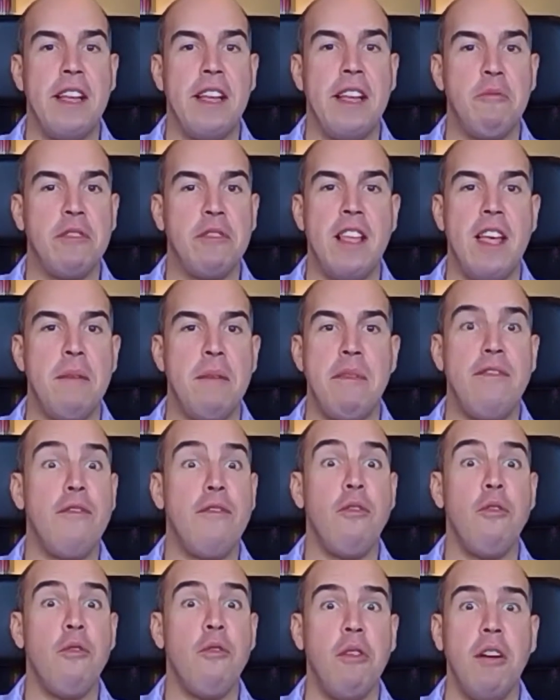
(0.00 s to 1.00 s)
It was there
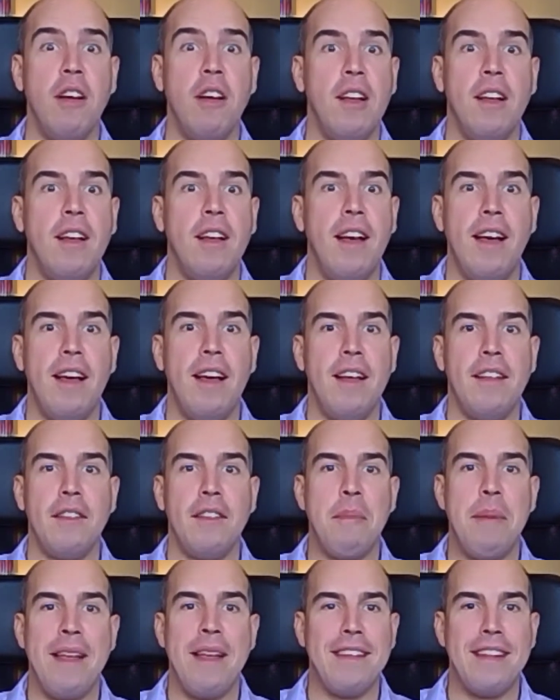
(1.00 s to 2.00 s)
before the
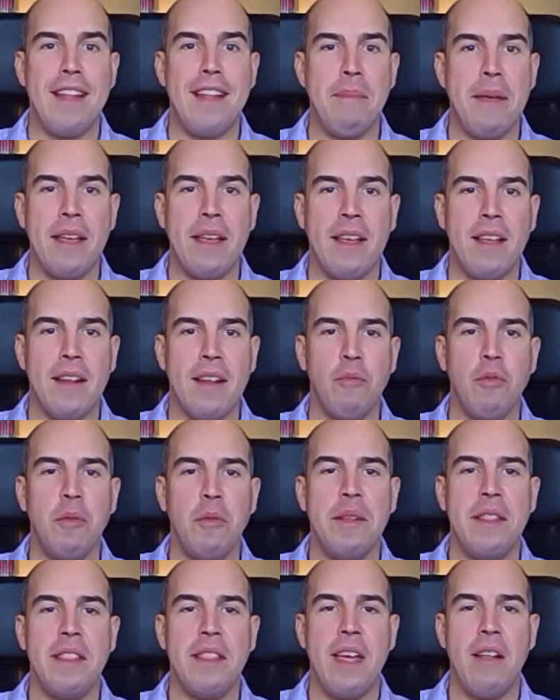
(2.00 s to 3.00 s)
pandemic and will
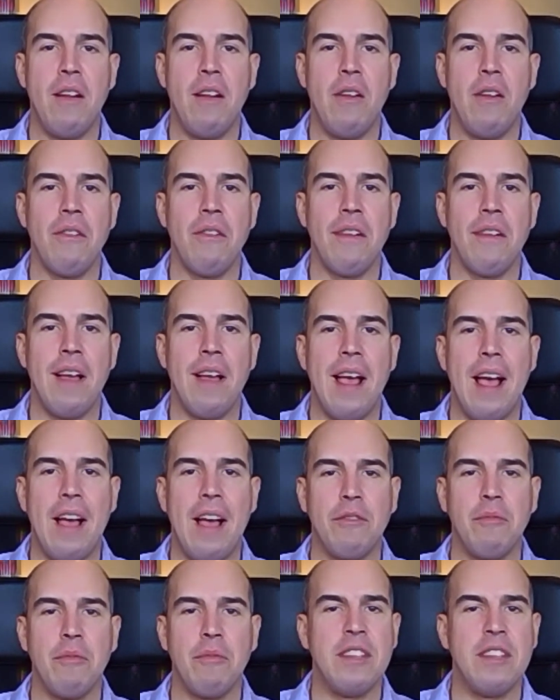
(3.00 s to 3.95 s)
be there long afterwards.